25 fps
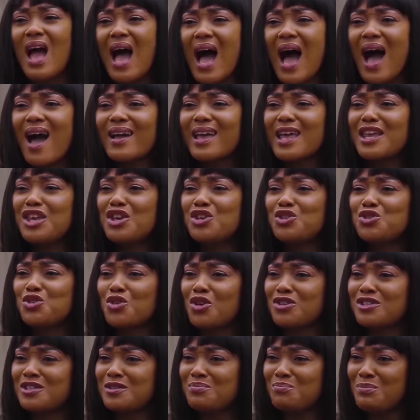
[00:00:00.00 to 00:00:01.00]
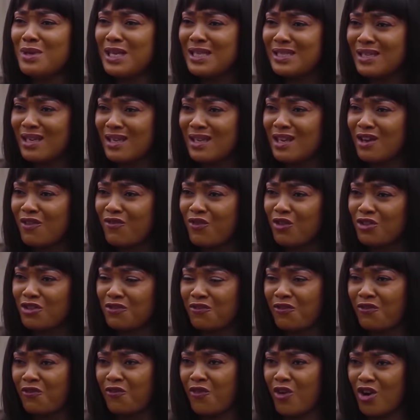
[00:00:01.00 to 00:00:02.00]
how can you just meet a girl for
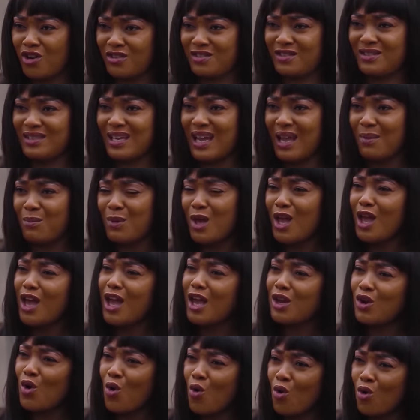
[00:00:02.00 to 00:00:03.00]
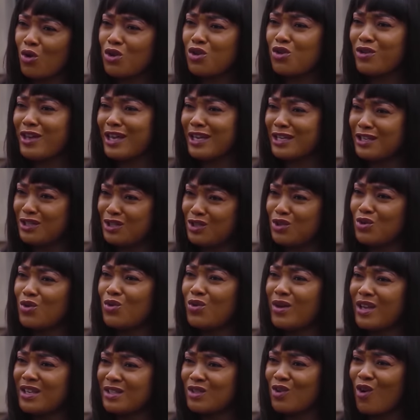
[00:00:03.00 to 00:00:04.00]
the first time and all you can
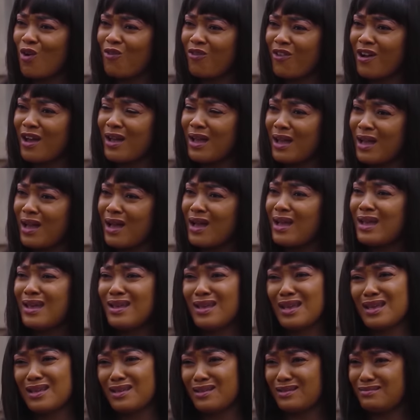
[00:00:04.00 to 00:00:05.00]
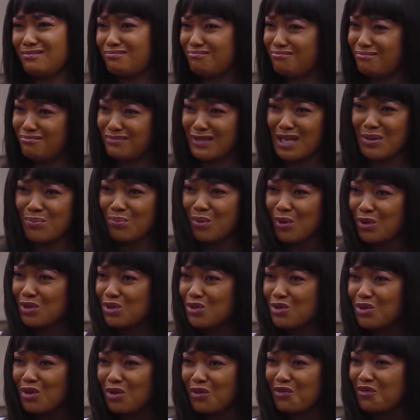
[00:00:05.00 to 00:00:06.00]
do is offer her a
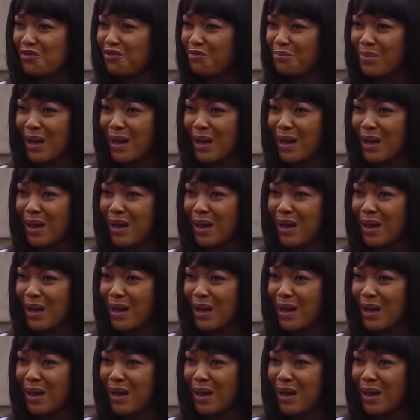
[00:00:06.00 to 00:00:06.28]
bottle of